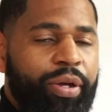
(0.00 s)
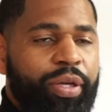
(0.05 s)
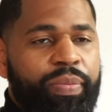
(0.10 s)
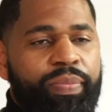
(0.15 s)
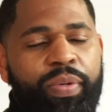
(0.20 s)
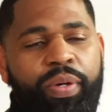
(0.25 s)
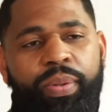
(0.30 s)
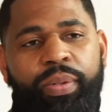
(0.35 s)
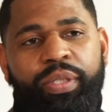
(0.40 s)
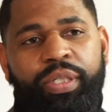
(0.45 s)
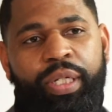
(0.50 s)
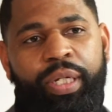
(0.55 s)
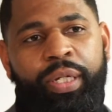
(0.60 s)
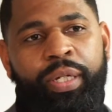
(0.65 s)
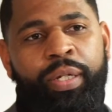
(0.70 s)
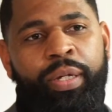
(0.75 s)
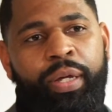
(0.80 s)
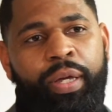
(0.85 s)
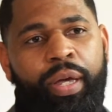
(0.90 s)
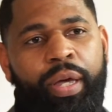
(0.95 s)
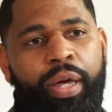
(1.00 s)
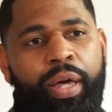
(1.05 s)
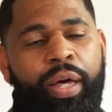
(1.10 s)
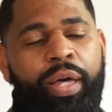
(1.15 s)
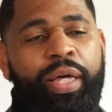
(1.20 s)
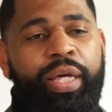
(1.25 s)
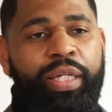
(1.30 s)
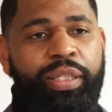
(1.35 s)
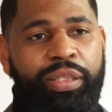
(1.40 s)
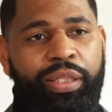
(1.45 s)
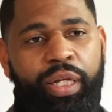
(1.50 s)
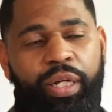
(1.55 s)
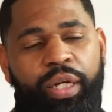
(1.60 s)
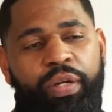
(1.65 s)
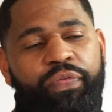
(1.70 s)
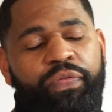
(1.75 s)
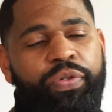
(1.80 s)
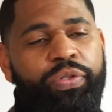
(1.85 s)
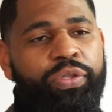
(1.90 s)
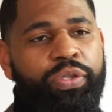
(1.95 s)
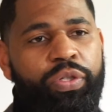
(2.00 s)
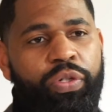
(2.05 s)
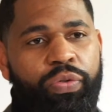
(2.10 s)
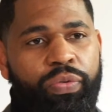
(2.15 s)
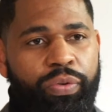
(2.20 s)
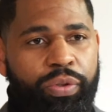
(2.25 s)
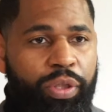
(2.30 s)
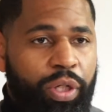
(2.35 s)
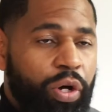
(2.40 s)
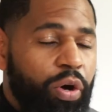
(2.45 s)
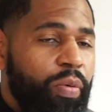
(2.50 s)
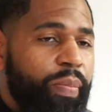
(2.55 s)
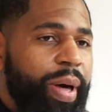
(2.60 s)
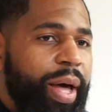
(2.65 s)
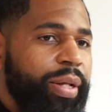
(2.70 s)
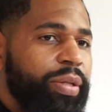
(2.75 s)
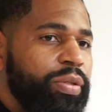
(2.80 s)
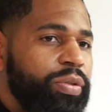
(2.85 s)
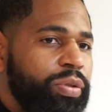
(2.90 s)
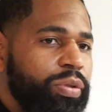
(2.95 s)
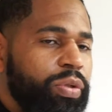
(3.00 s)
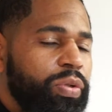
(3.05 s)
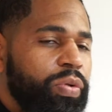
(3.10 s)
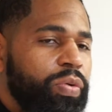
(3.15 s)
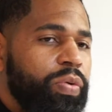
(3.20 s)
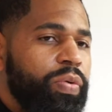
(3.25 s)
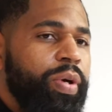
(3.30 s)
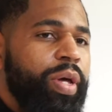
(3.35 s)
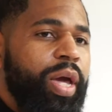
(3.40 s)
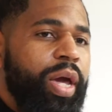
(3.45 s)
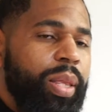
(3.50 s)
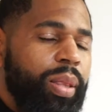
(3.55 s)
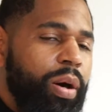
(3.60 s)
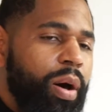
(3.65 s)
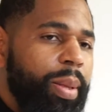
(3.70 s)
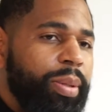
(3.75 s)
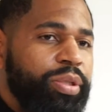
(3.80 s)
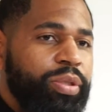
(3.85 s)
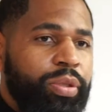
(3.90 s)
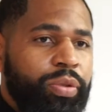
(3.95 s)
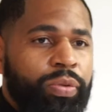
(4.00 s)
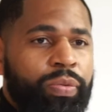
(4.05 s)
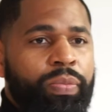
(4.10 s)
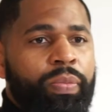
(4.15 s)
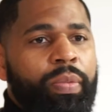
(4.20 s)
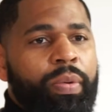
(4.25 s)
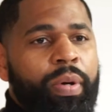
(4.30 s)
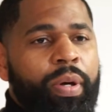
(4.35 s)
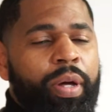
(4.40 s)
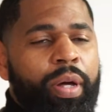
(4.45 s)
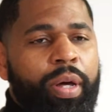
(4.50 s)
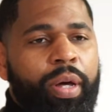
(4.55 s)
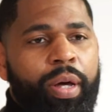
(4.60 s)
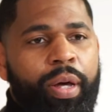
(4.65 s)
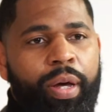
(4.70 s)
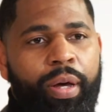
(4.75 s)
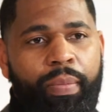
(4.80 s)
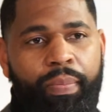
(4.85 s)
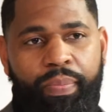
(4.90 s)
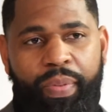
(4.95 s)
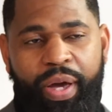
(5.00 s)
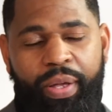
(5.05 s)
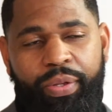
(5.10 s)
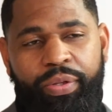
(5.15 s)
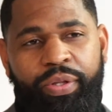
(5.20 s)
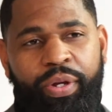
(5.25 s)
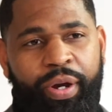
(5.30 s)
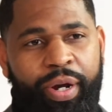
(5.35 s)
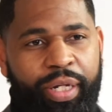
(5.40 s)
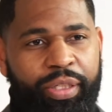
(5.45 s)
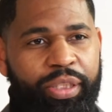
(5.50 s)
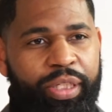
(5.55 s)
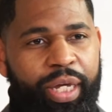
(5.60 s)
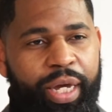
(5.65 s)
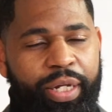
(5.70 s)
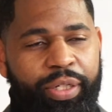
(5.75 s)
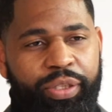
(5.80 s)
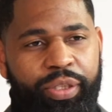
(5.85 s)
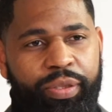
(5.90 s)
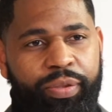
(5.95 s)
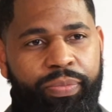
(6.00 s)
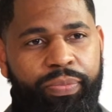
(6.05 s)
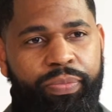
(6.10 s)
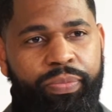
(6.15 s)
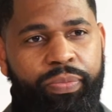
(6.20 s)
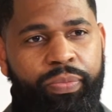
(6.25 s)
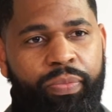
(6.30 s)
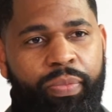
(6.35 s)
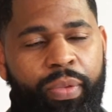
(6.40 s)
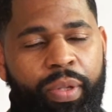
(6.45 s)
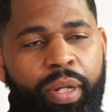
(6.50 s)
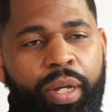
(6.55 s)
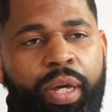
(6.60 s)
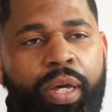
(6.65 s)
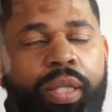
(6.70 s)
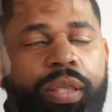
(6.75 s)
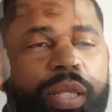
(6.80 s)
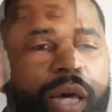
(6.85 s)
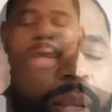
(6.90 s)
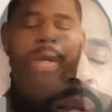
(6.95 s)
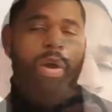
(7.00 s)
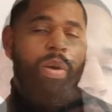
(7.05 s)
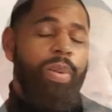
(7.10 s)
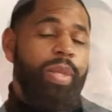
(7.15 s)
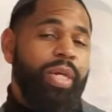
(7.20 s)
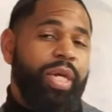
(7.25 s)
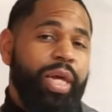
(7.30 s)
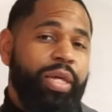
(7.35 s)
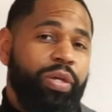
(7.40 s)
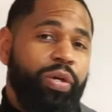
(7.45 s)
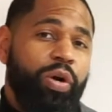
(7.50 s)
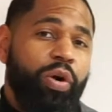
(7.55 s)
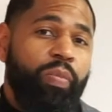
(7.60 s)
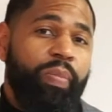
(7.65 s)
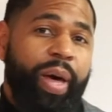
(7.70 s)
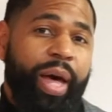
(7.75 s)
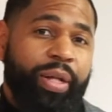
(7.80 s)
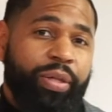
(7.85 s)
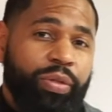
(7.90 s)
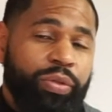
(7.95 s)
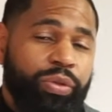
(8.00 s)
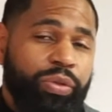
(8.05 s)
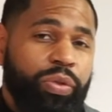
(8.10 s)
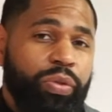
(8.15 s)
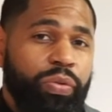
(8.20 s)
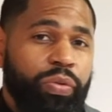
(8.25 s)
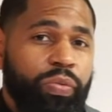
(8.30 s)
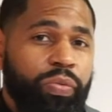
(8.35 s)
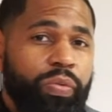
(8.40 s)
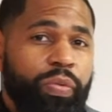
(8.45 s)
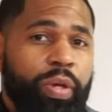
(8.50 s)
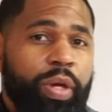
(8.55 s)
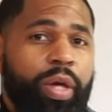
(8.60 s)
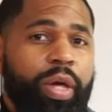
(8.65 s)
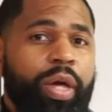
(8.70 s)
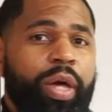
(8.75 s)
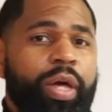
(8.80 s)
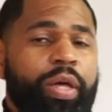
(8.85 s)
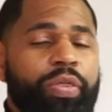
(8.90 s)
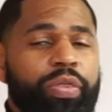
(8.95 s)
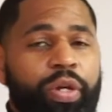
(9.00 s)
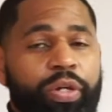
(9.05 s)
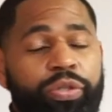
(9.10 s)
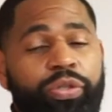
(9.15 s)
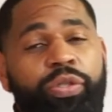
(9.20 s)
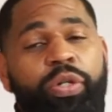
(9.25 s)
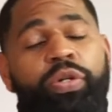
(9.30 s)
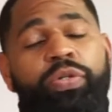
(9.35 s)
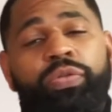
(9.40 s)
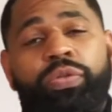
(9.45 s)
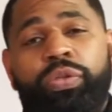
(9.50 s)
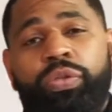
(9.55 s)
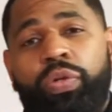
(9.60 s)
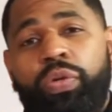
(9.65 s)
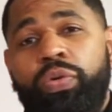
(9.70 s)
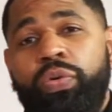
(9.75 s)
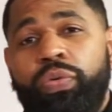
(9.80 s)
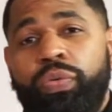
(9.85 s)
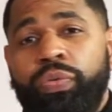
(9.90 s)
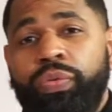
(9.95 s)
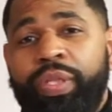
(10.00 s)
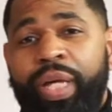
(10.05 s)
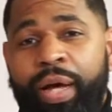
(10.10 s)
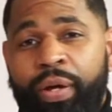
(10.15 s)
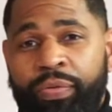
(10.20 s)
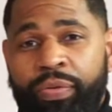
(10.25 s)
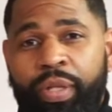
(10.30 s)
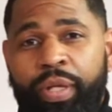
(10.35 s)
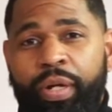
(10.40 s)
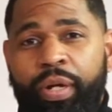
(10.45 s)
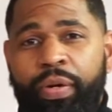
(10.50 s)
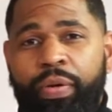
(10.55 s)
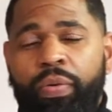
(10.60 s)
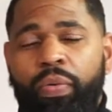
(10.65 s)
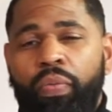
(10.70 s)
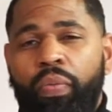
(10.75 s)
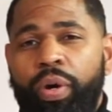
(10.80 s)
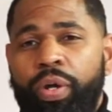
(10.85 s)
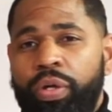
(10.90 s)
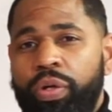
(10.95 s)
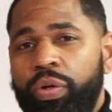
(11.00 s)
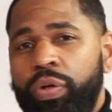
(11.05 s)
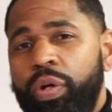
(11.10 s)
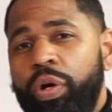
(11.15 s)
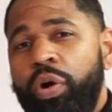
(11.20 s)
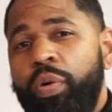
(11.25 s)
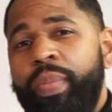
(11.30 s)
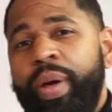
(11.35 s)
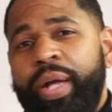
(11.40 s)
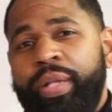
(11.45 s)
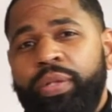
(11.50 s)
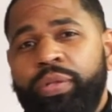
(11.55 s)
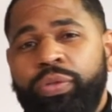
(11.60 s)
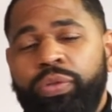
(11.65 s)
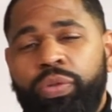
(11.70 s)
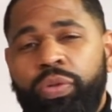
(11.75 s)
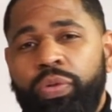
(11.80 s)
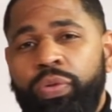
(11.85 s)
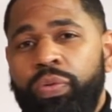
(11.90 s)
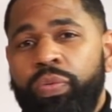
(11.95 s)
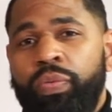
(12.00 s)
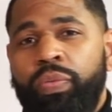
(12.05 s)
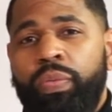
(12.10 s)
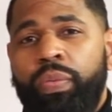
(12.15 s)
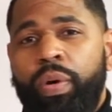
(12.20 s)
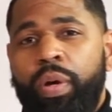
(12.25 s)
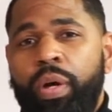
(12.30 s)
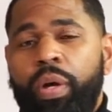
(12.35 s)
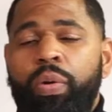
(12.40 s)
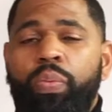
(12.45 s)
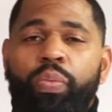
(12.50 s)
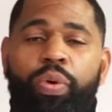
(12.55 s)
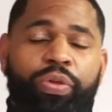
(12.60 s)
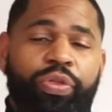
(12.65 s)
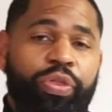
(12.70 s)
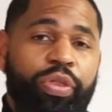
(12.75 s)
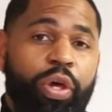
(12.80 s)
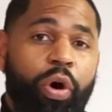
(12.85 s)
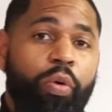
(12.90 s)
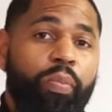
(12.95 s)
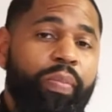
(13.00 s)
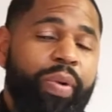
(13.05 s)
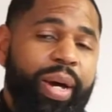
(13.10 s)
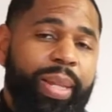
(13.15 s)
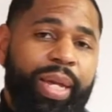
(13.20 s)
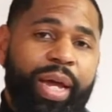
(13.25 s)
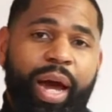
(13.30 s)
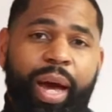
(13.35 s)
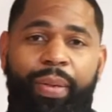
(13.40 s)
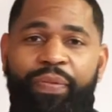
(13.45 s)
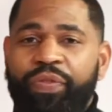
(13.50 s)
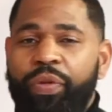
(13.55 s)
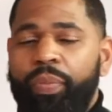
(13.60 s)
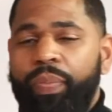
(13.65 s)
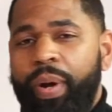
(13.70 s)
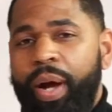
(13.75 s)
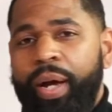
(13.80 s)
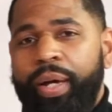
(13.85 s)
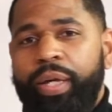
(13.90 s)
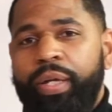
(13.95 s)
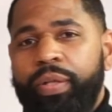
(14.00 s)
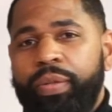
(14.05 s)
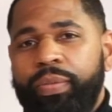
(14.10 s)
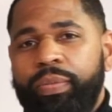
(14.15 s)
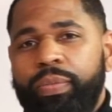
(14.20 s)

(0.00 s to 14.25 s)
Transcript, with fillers: community is looking for students to go back to school in order to better their education. Not only can you go back to school, there are certain schools out there where you can go back to school with no money out of your pocket.